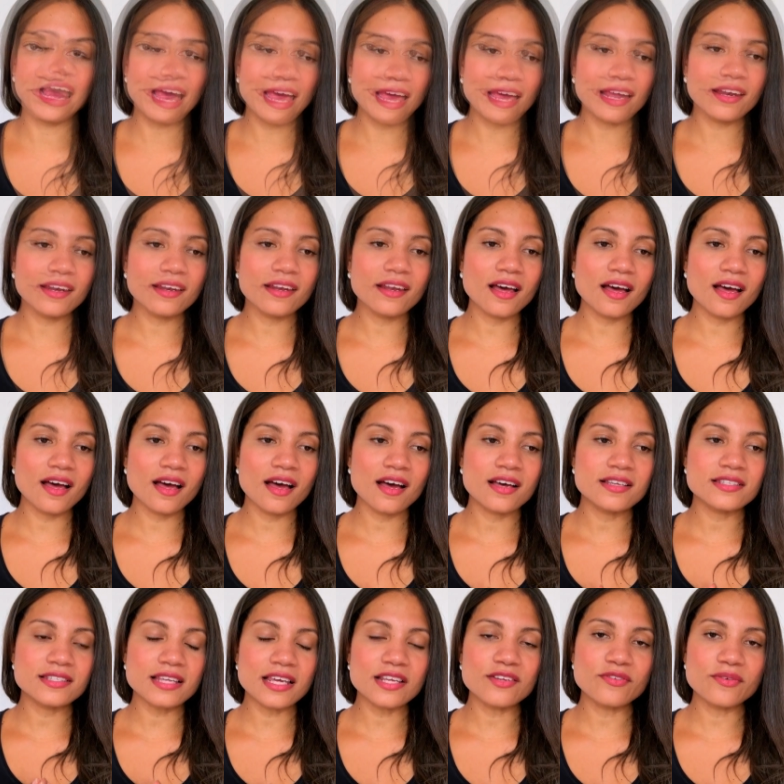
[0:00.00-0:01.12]
And And
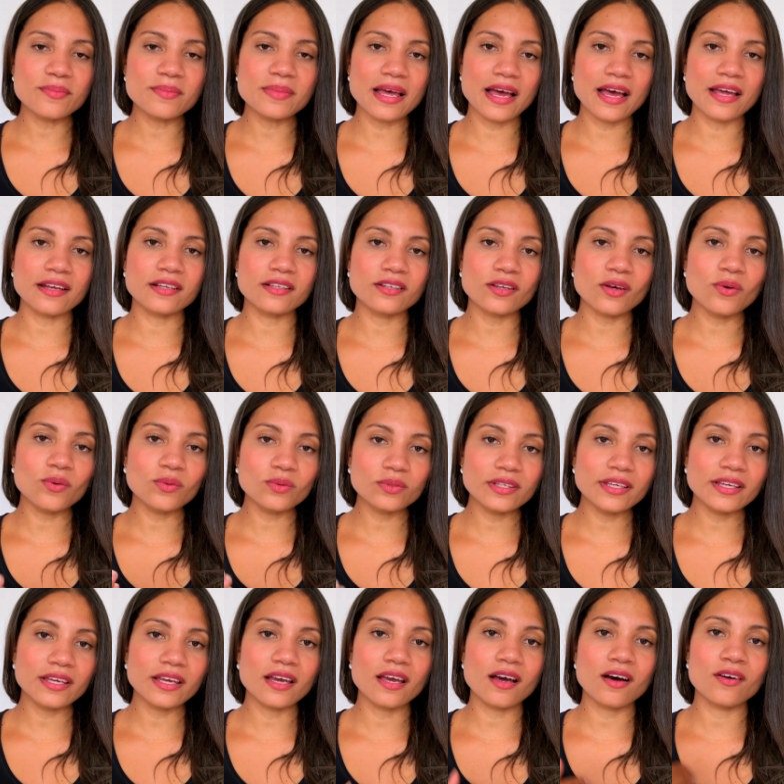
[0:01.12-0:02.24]
aside from that, not
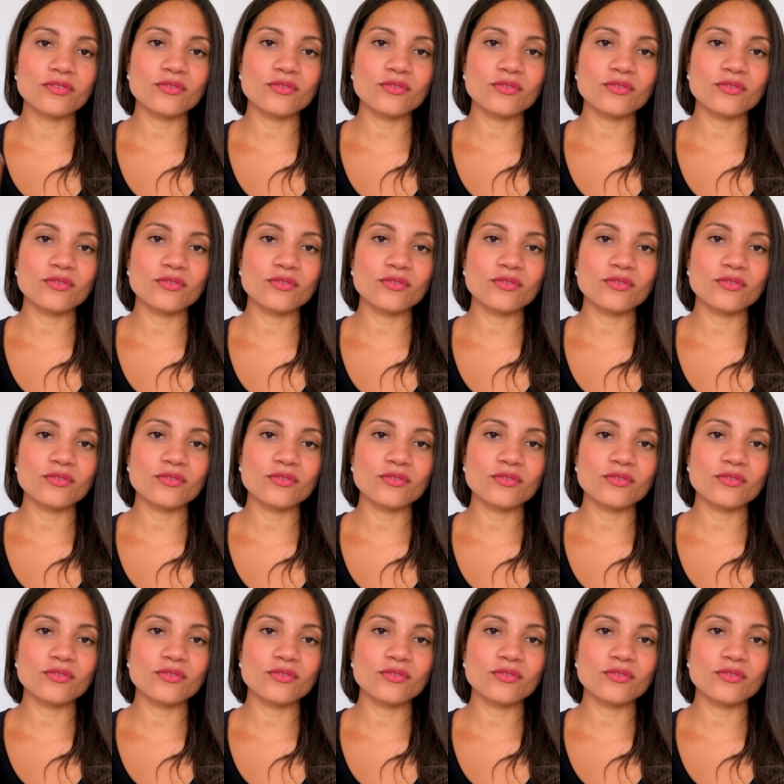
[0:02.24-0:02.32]
only,